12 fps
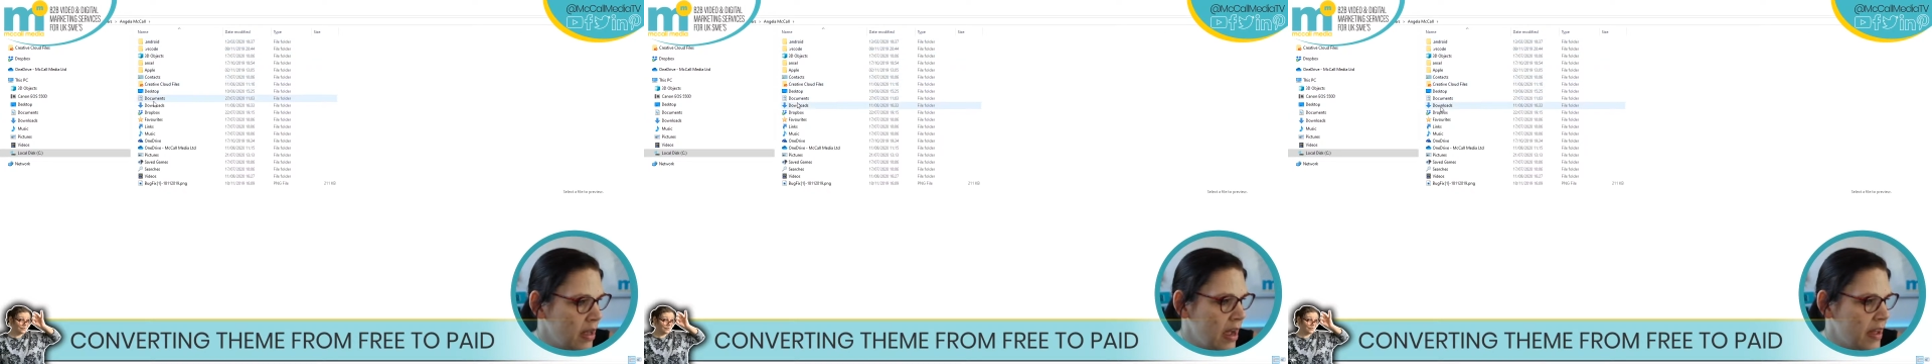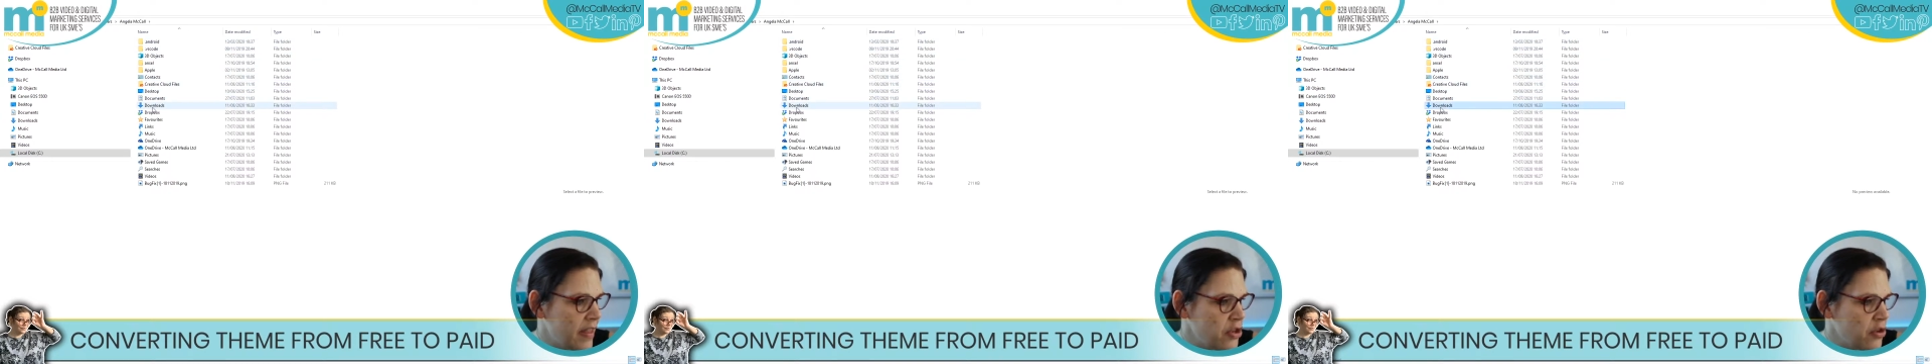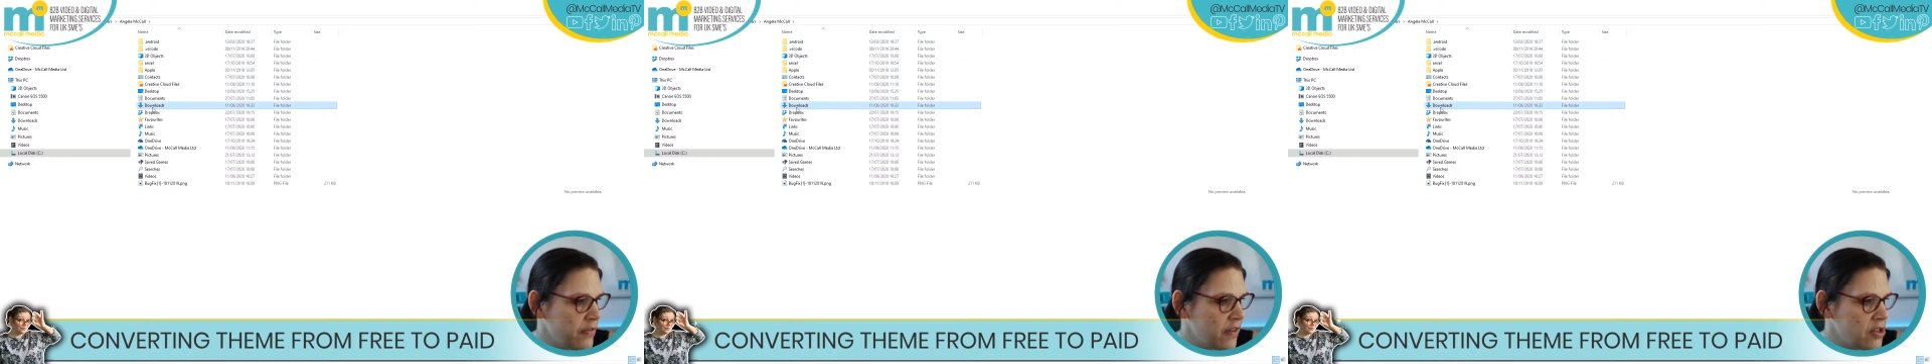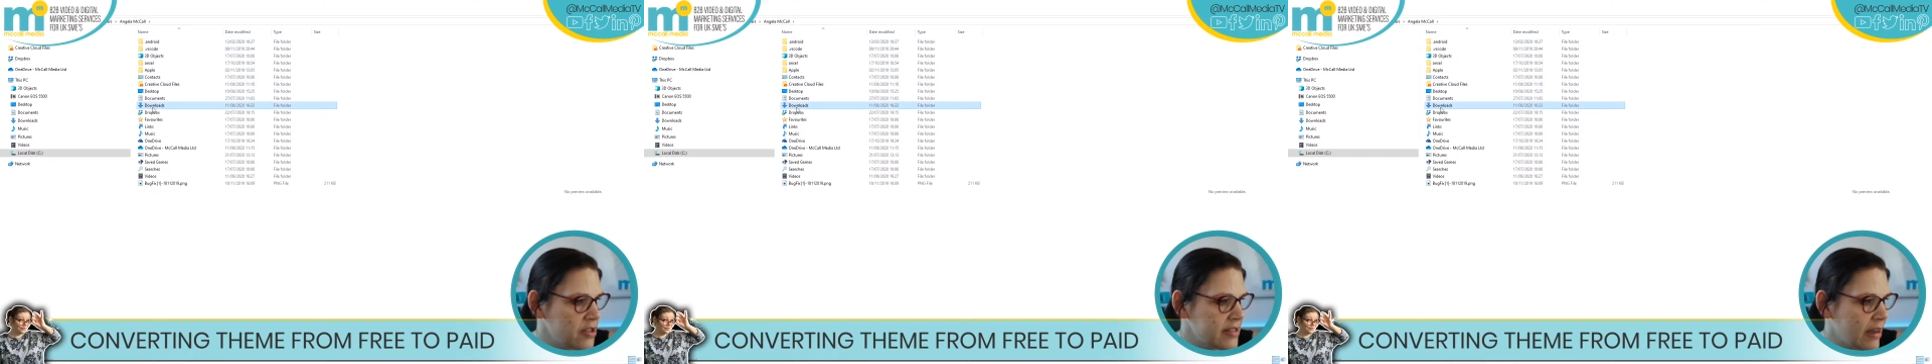and then you'll
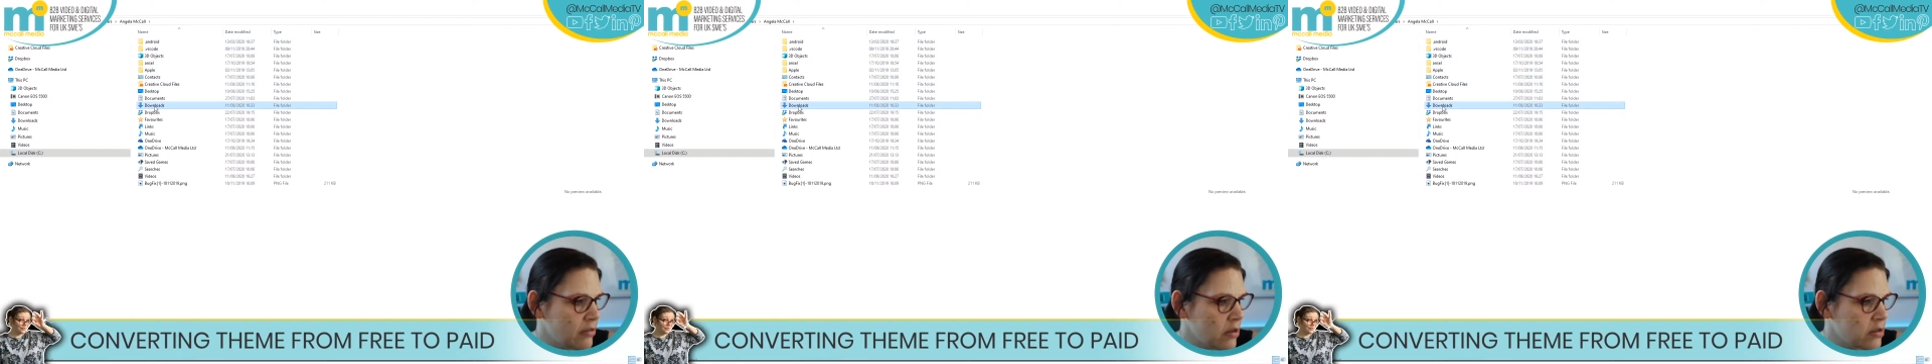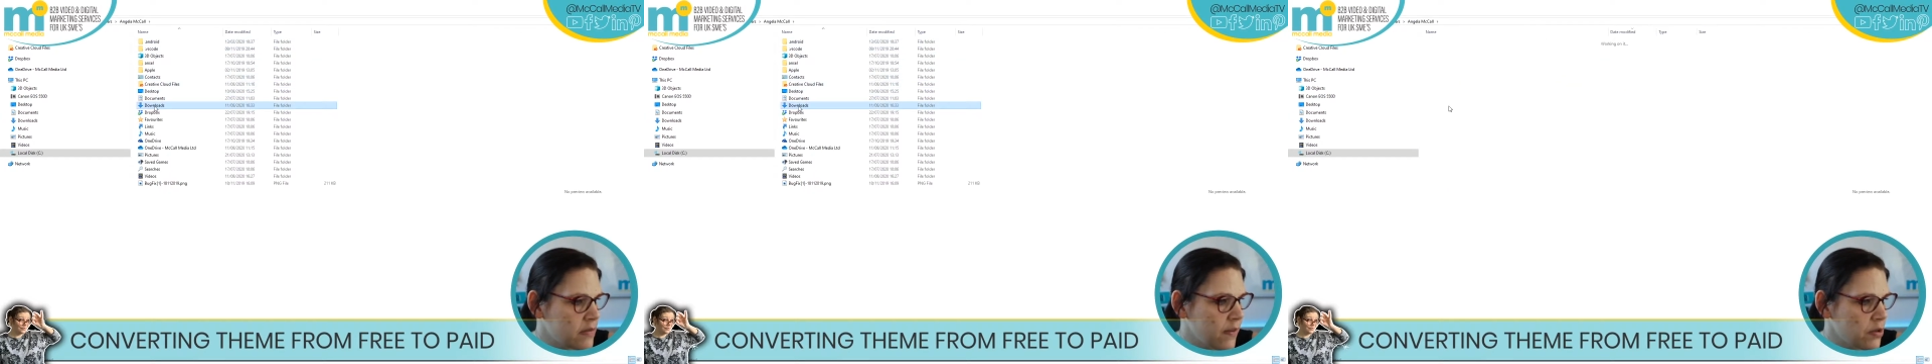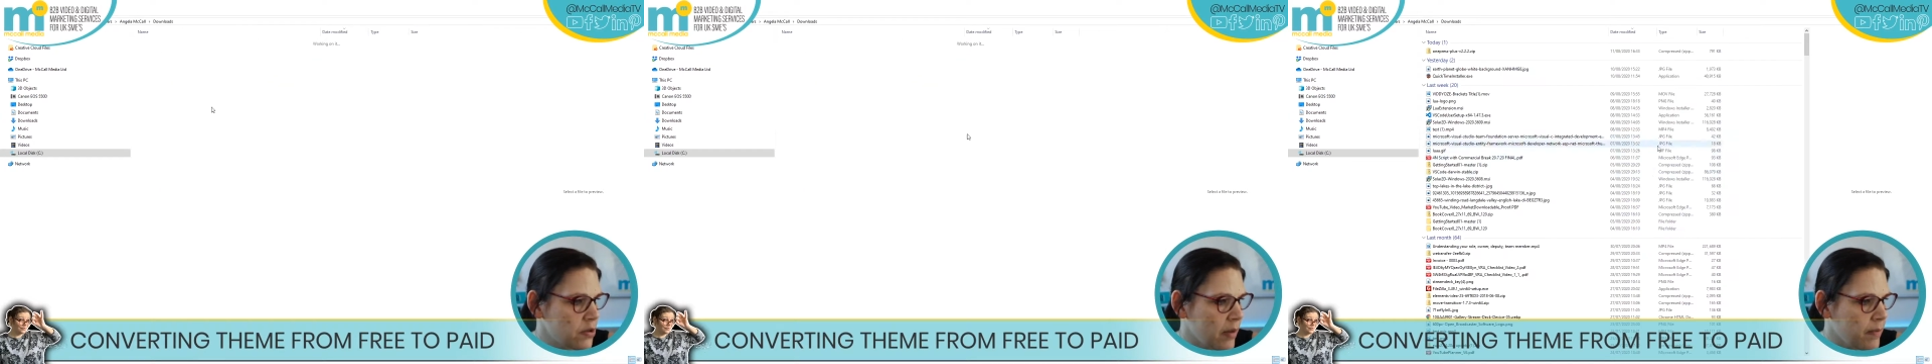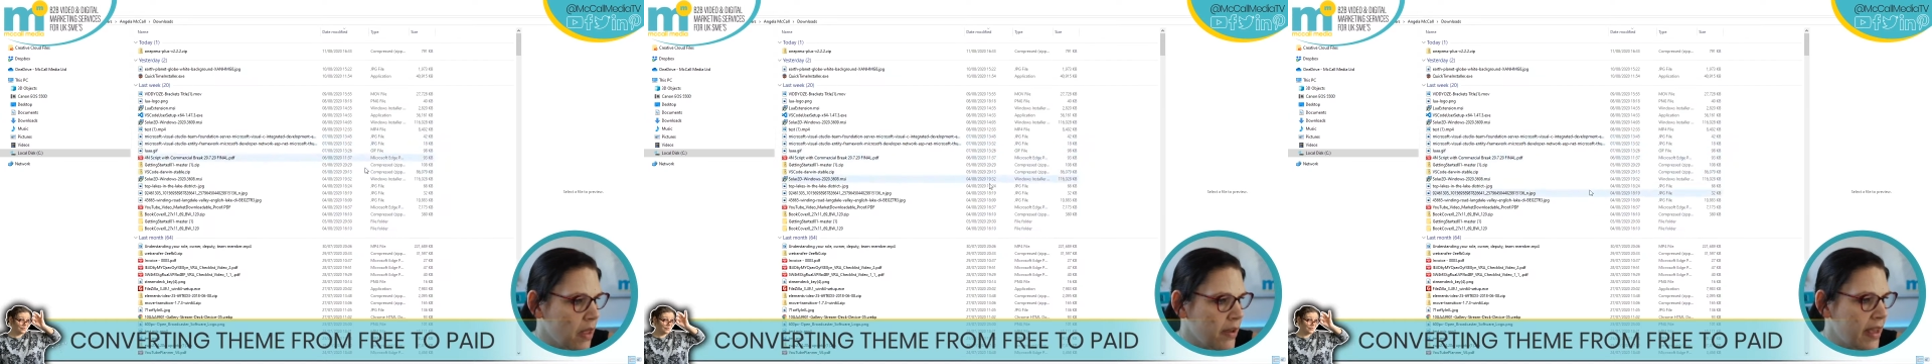find your downloads folder.
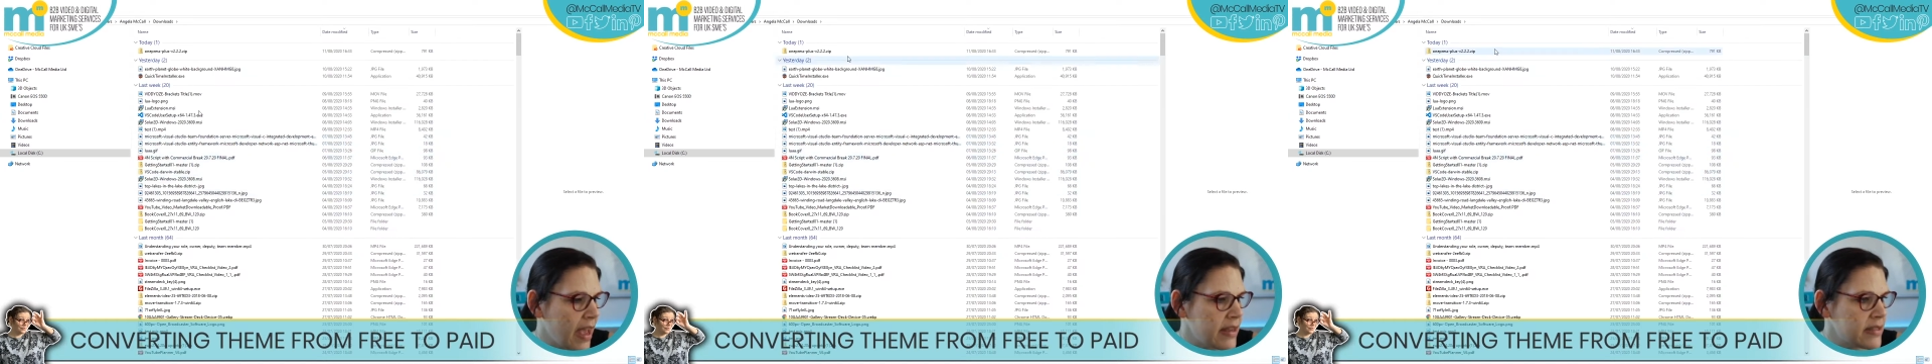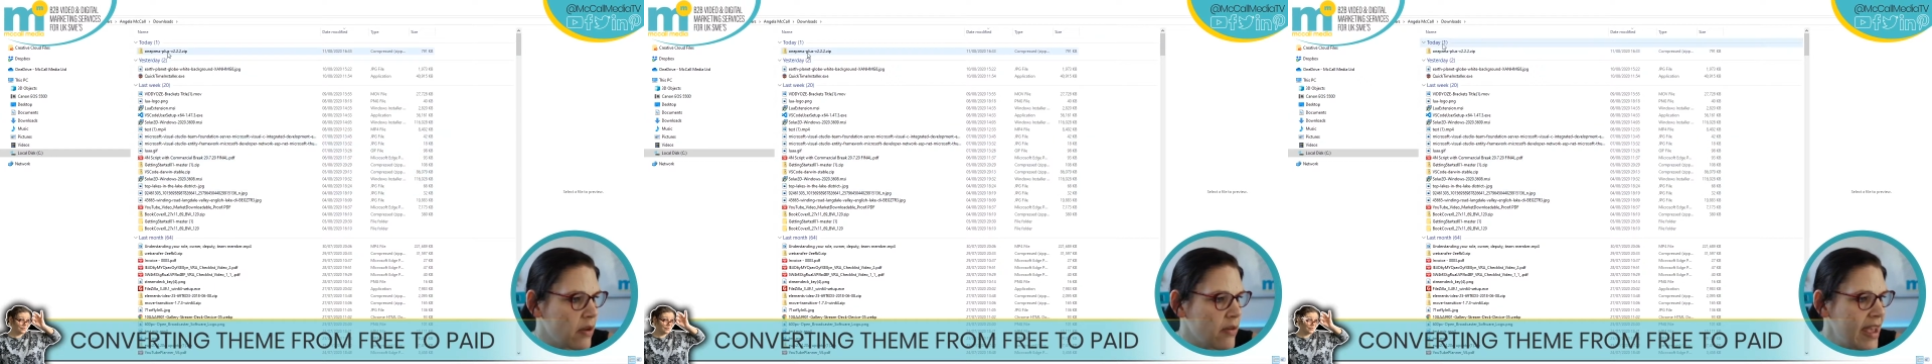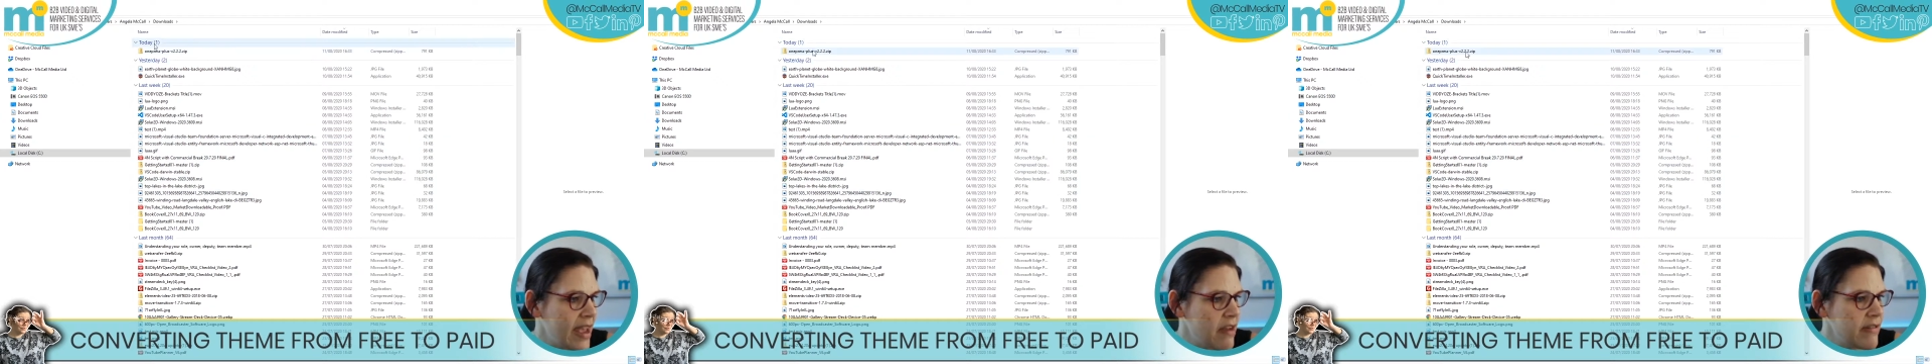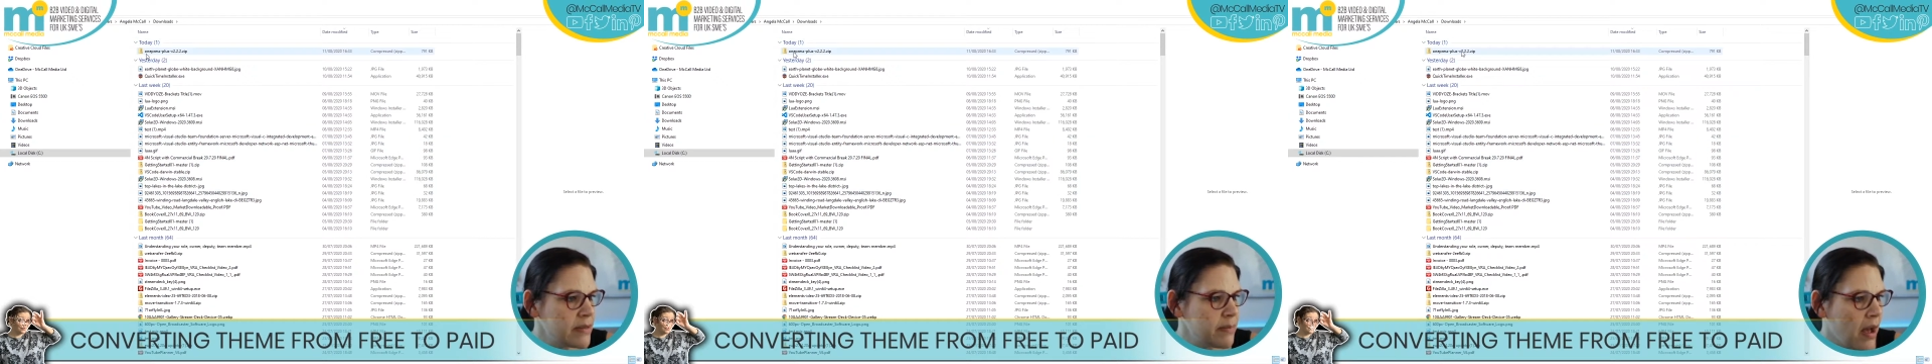Okay, so here
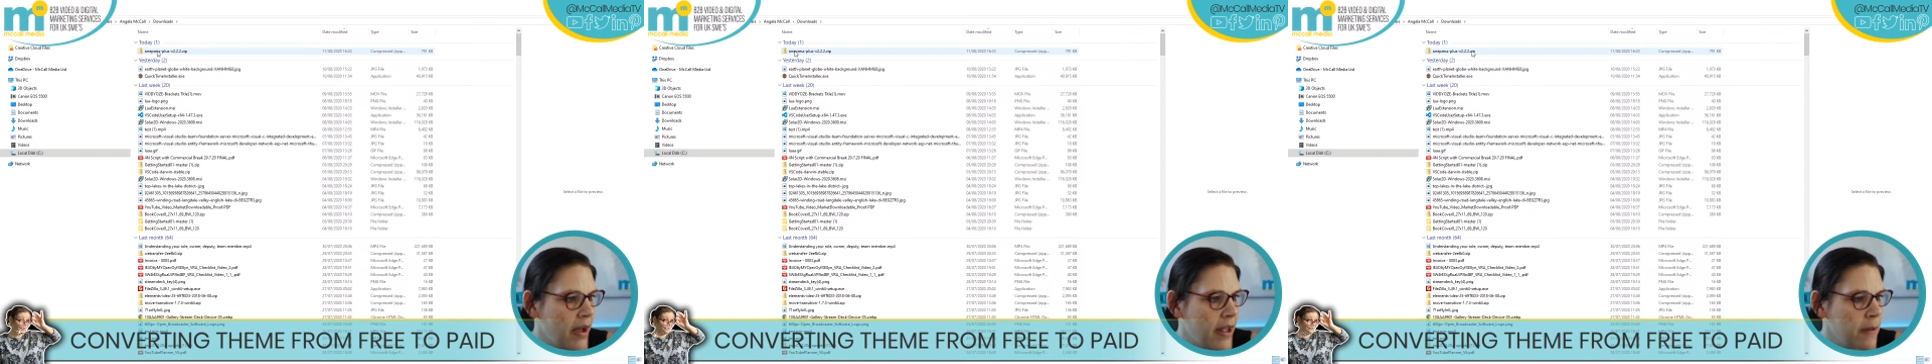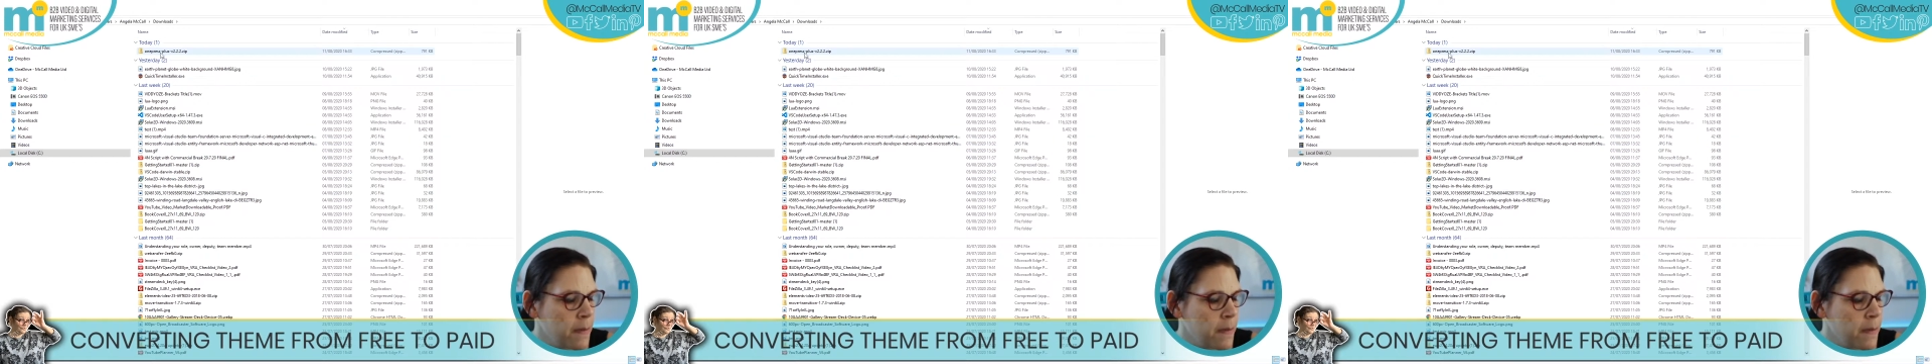is my